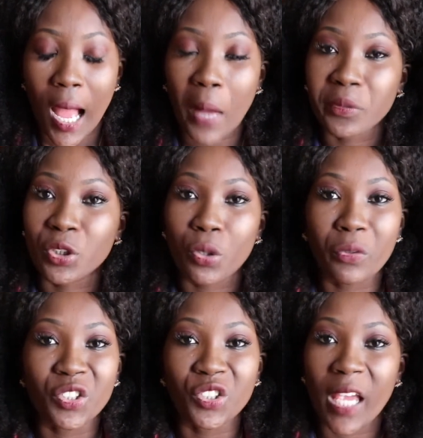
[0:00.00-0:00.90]
was
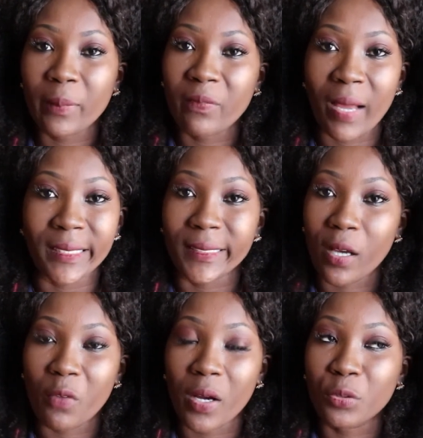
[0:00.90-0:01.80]
so ashamed of
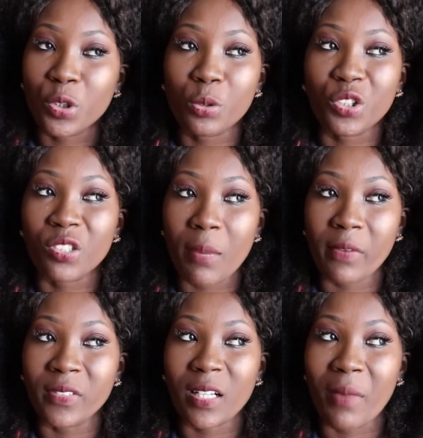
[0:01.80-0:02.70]
myself. I was so
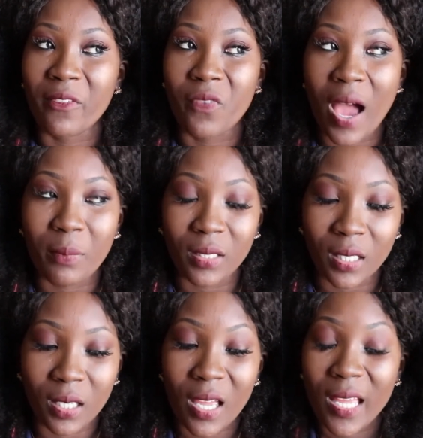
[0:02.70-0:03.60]
ashamed of telling my
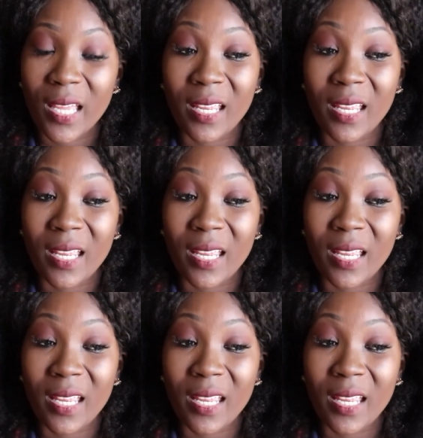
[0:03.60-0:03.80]
family.